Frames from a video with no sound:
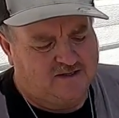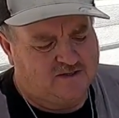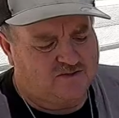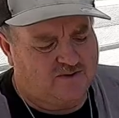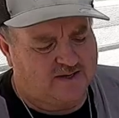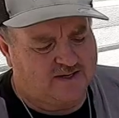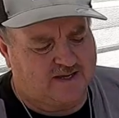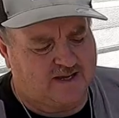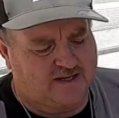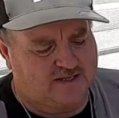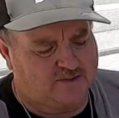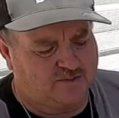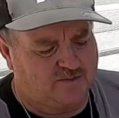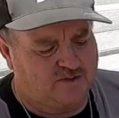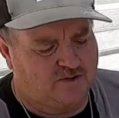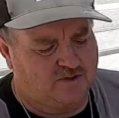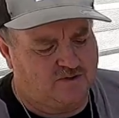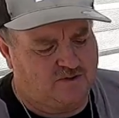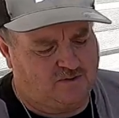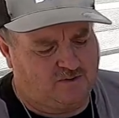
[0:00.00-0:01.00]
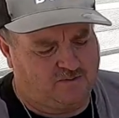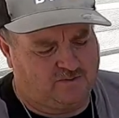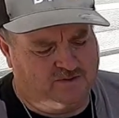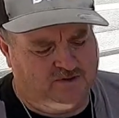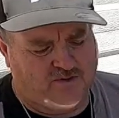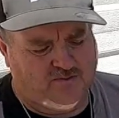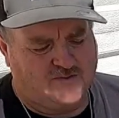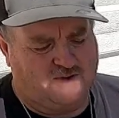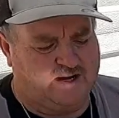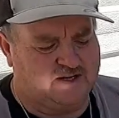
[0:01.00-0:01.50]
So I guess when you're
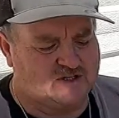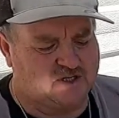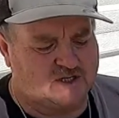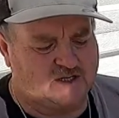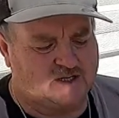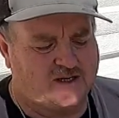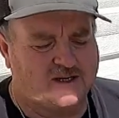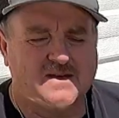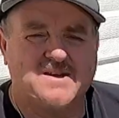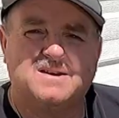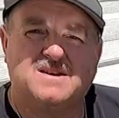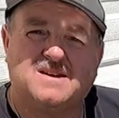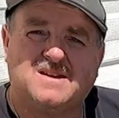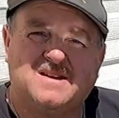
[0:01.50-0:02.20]
ratcheting,